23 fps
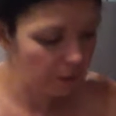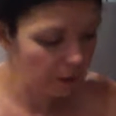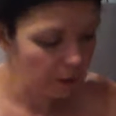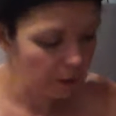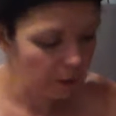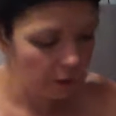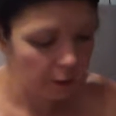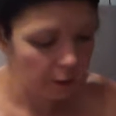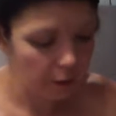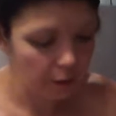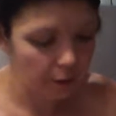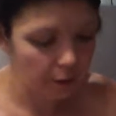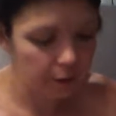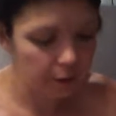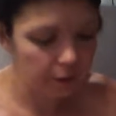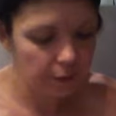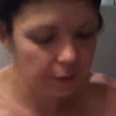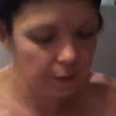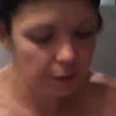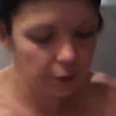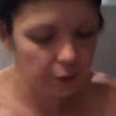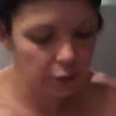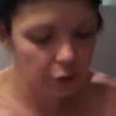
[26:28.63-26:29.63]
The rest of it
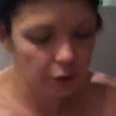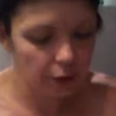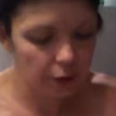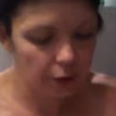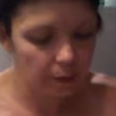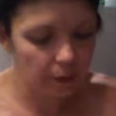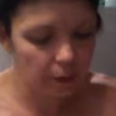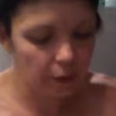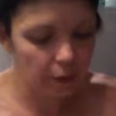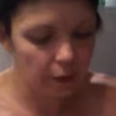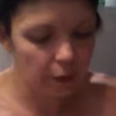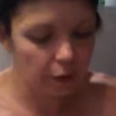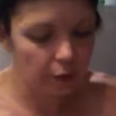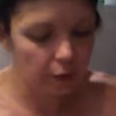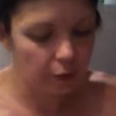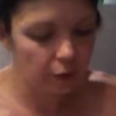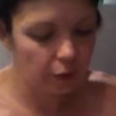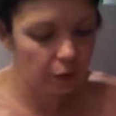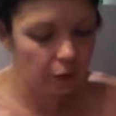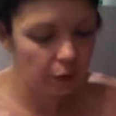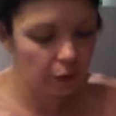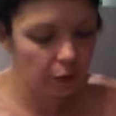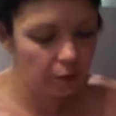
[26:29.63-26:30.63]
will just be on
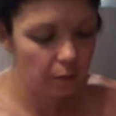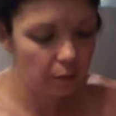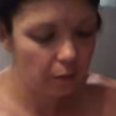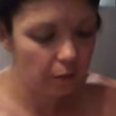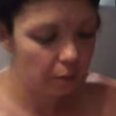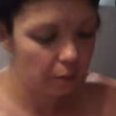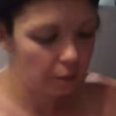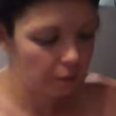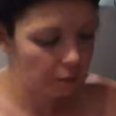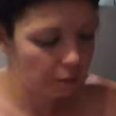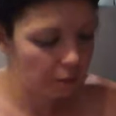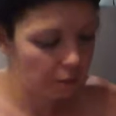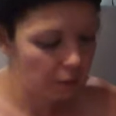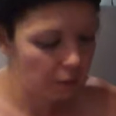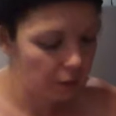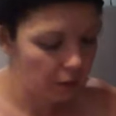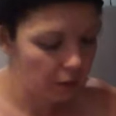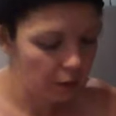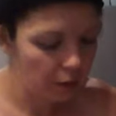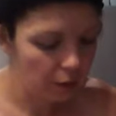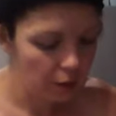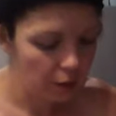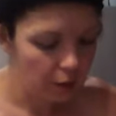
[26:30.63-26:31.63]
YouTube.
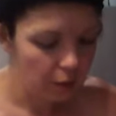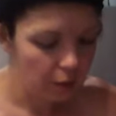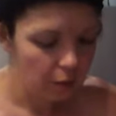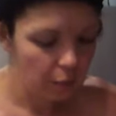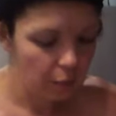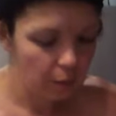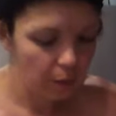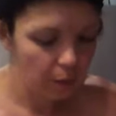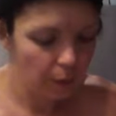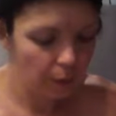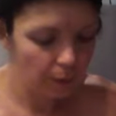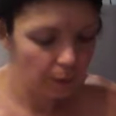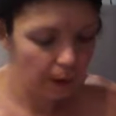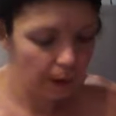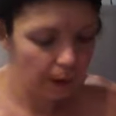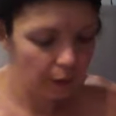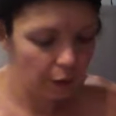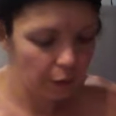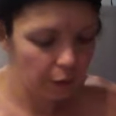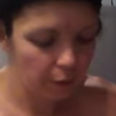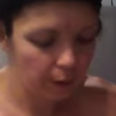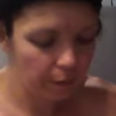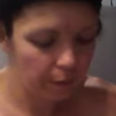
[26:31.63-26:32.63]
Real Radical
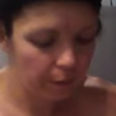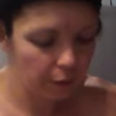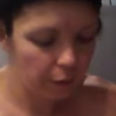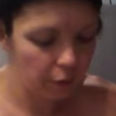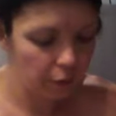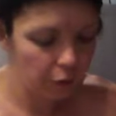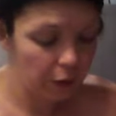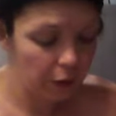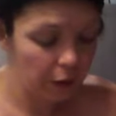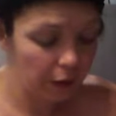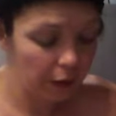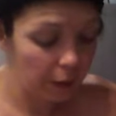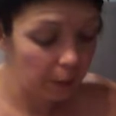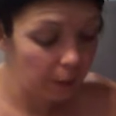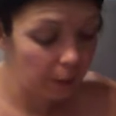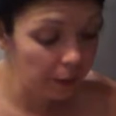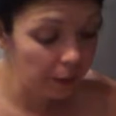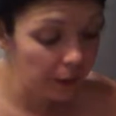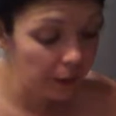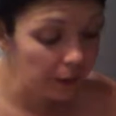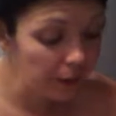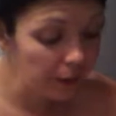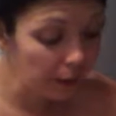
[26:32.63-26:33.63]
Revolutionary.
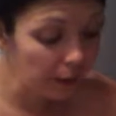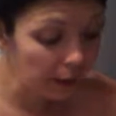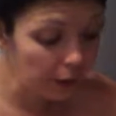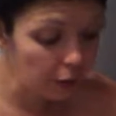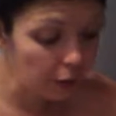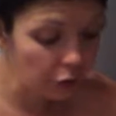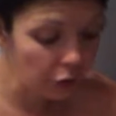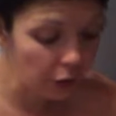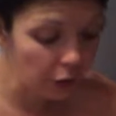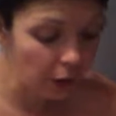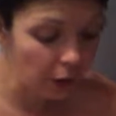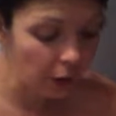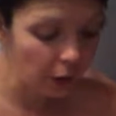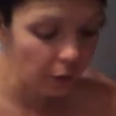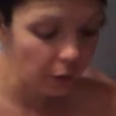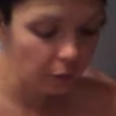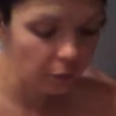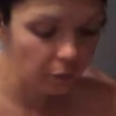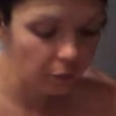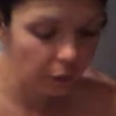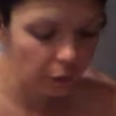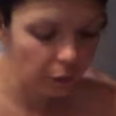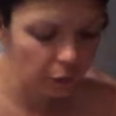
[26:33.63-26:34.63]
Please like, share,
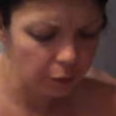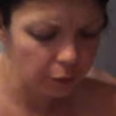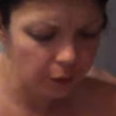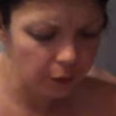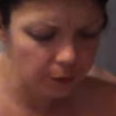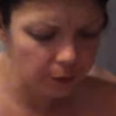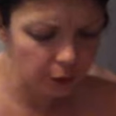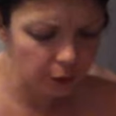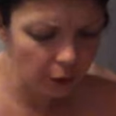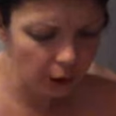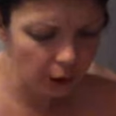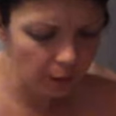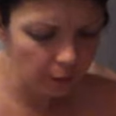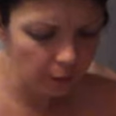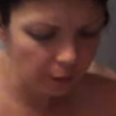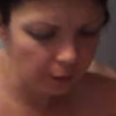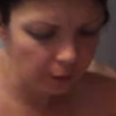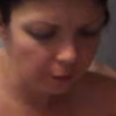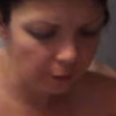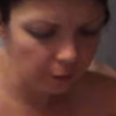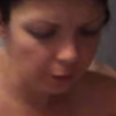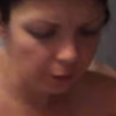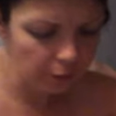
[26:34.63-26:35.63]
follow, subscribe, whatever
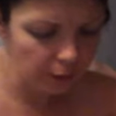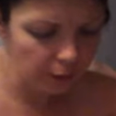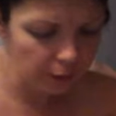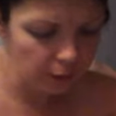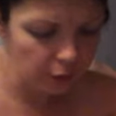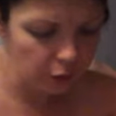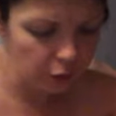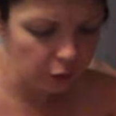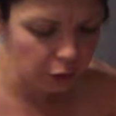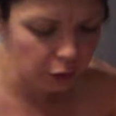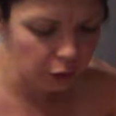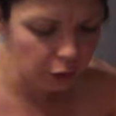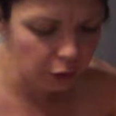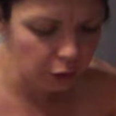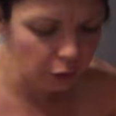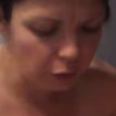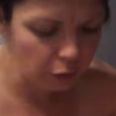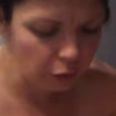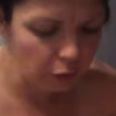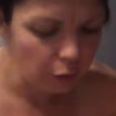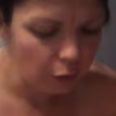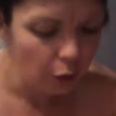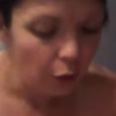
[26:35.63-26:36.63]
you'd like to do.
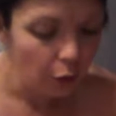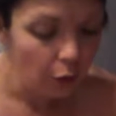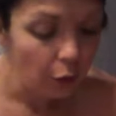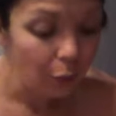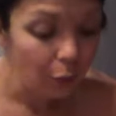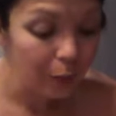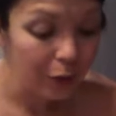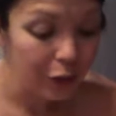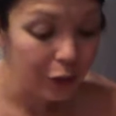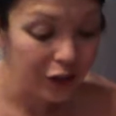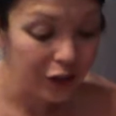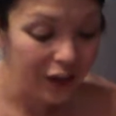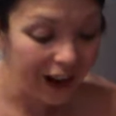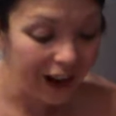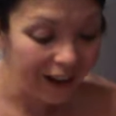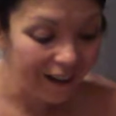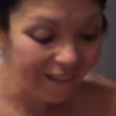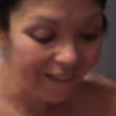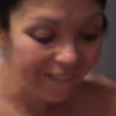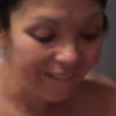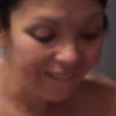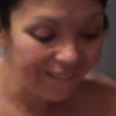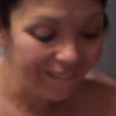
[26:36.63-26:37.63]
Reach
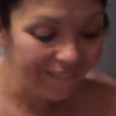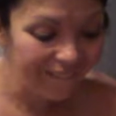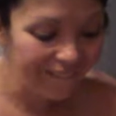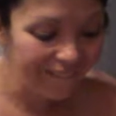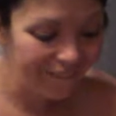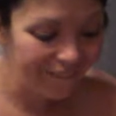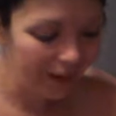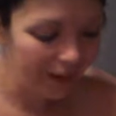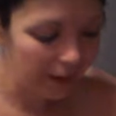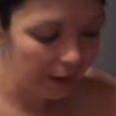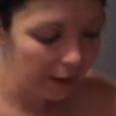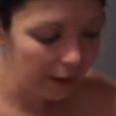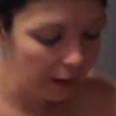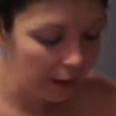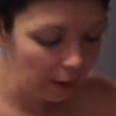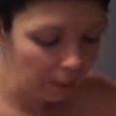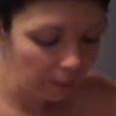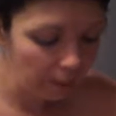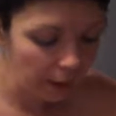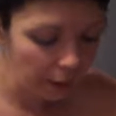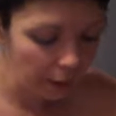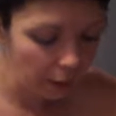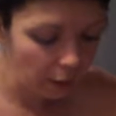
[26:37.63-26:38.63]
out by
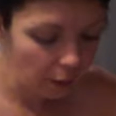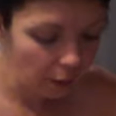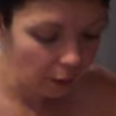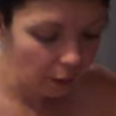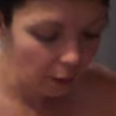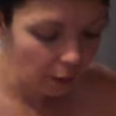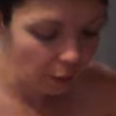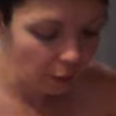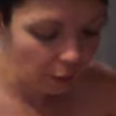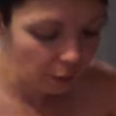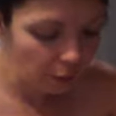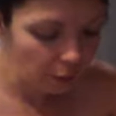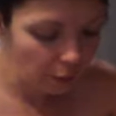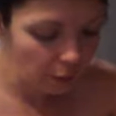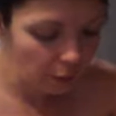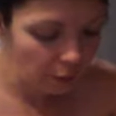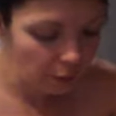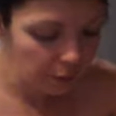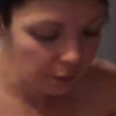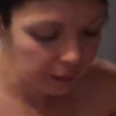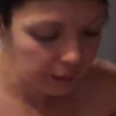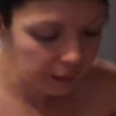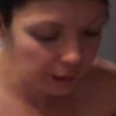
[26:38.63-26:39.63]
email,
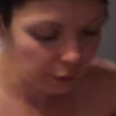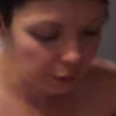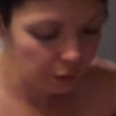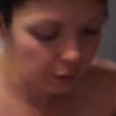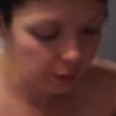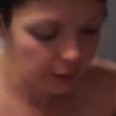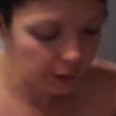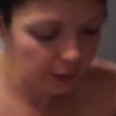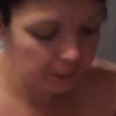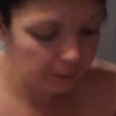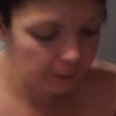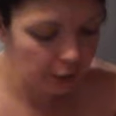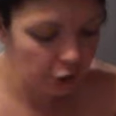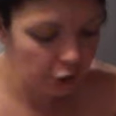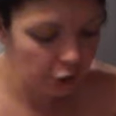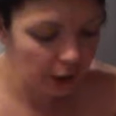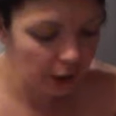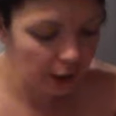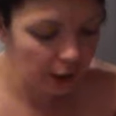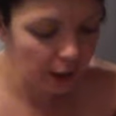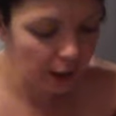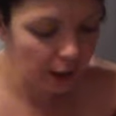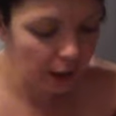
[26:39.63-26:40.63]
schedule a time to
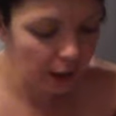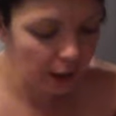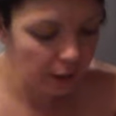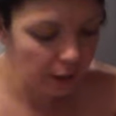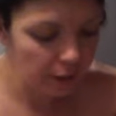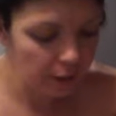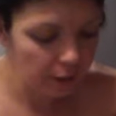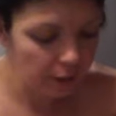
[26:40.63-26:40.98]
chat.